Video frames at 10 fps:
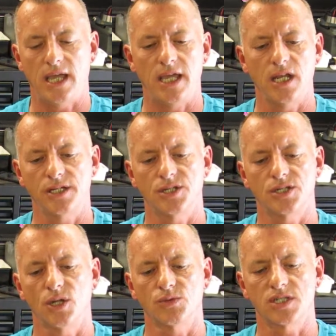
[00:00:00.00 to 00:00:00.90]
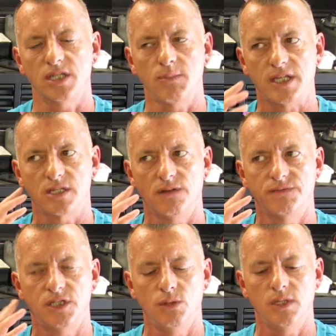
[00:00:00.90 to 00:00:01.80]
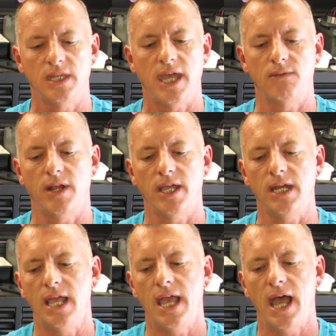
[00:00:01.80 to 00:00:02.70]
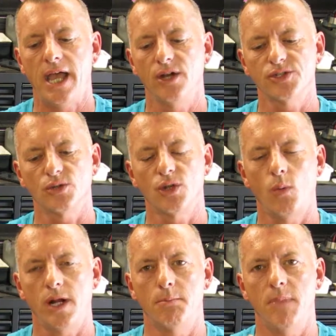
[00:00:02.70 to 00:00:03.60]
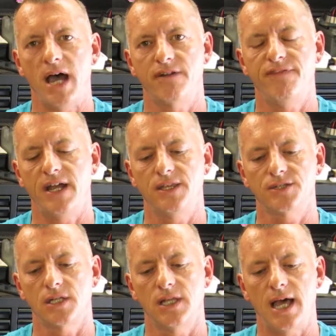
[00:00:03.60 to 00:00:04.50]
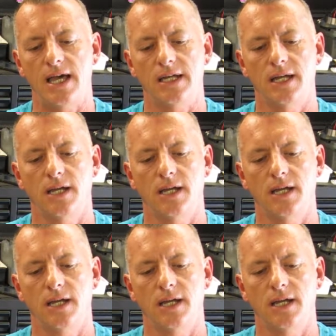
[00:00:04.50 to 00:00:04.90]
I just don't see myself doing that, right? I also don't want to modify this a lot.